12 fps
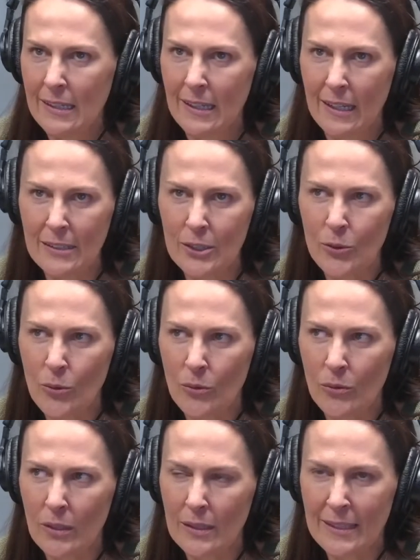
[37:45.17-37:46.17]
a little
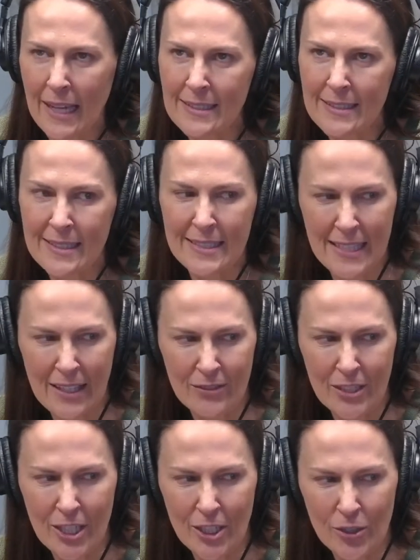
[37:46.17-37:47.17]
less than
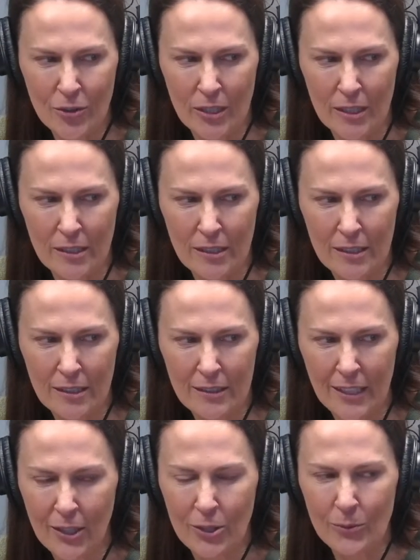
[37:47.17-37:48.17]
700
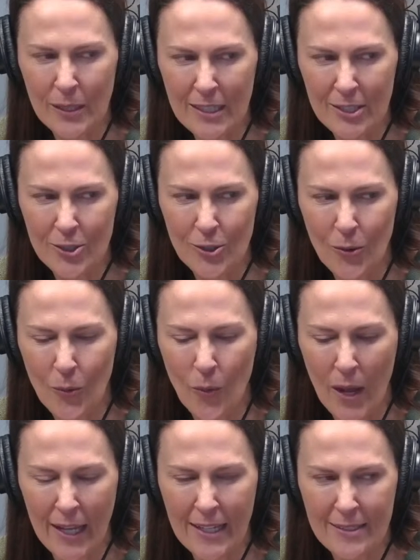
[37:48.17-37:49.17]
like 3 years ago.
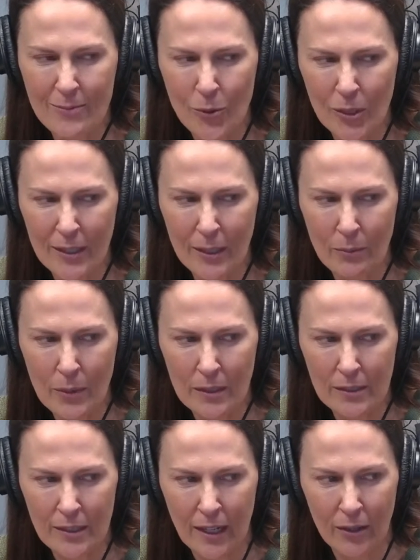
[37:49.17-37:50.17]
Why it's more than $1
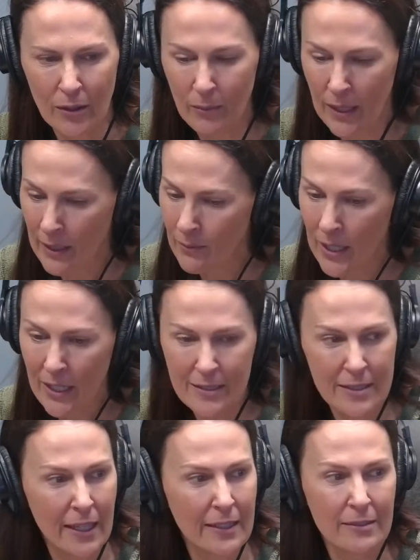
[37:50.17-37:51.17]
million now? I'm like,
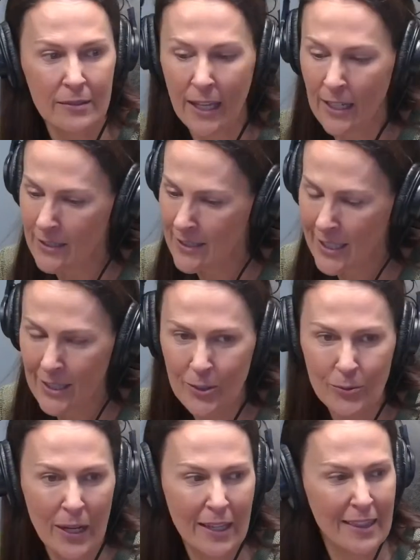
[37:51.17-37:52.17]
because they did the
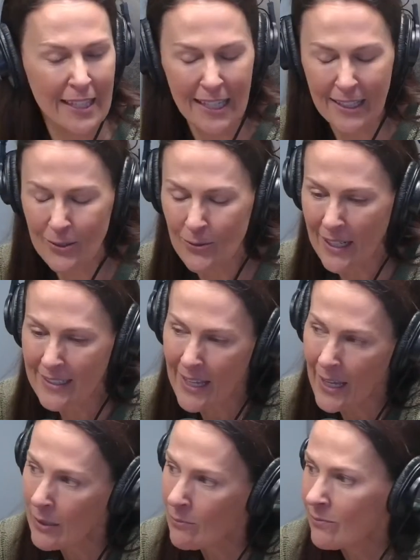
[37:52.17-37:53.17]
right thing at the right time.